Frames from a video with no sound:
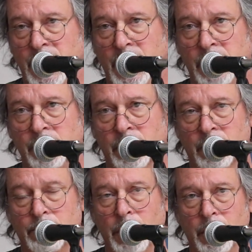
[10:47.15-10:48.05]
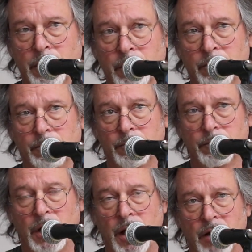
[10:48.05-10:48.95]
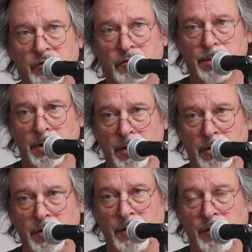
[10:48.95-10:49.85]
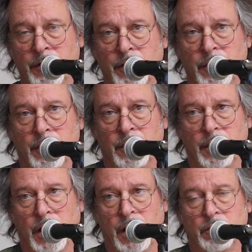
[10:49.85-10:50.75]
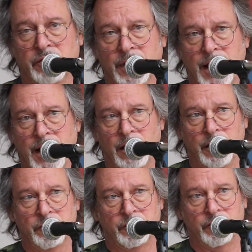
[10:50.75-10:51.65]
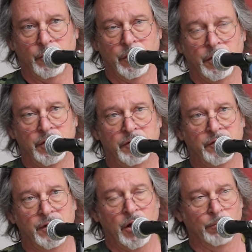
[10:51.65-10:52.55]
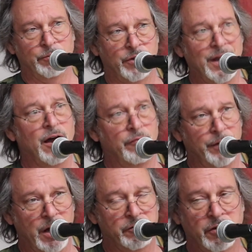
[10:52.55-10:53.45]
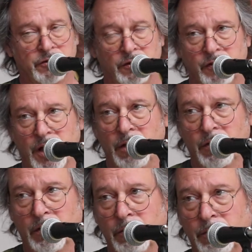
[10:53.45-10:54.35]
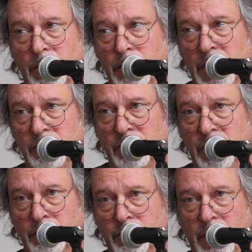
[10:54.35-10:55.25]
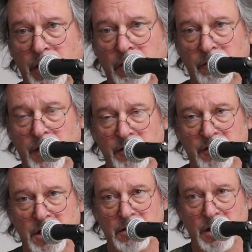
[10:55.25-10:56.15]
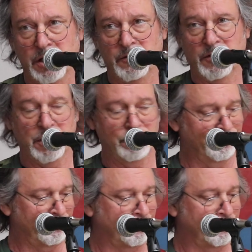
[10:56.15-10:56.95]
and her murder spurred, it was the catalyst, or at least helped to galvanize, I should say, the great steel strike of 1919.